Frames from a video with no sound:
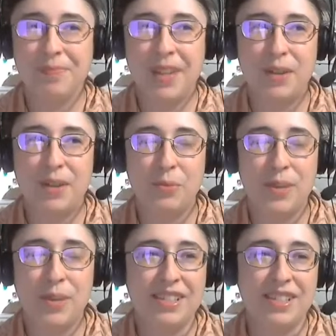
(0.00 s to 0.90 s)
And
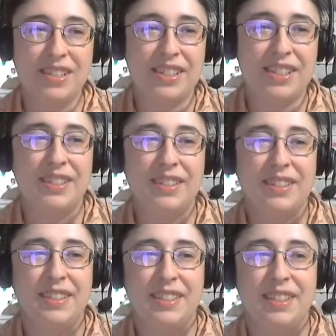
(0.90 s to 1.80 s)
realistically,
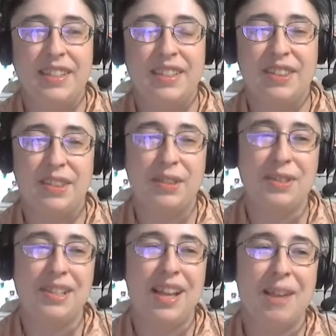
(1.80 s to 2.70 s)

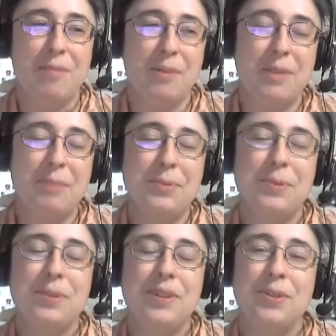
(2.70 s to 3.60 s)
there's a lot more
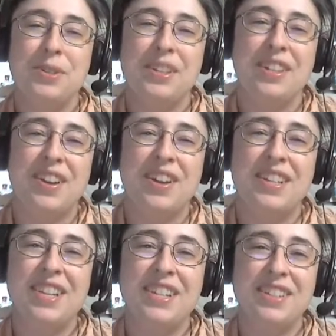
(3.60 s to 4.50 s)
people who are interested in the
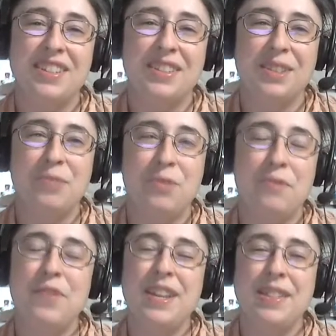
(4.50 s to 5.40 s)
contest than will
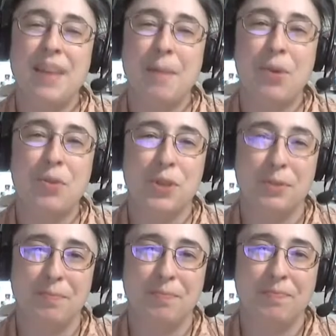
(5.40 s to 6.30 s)
fit in that
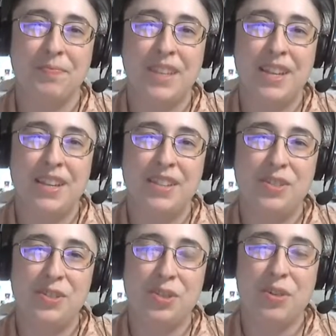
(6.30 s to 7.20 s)
ballroom.
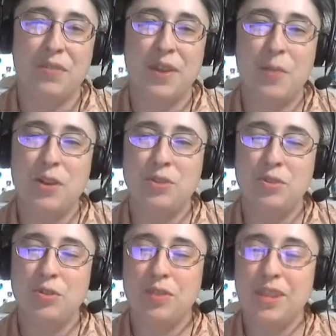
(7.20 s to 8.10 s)
So if they want
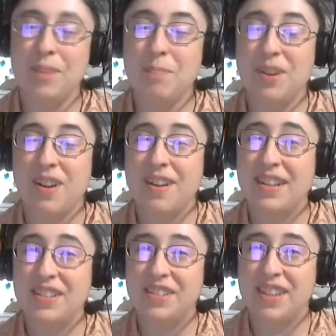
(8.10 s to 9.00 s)
to keep their
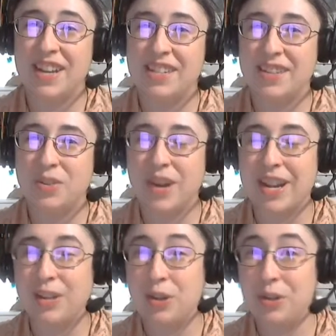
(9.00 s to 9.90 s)
audience size and
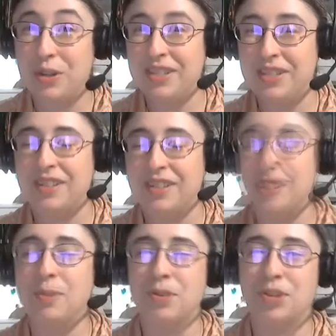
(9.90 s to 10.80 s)
or increase their
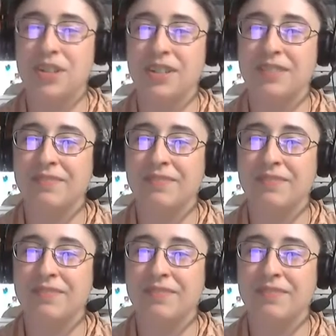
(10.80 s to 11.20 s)
exposure,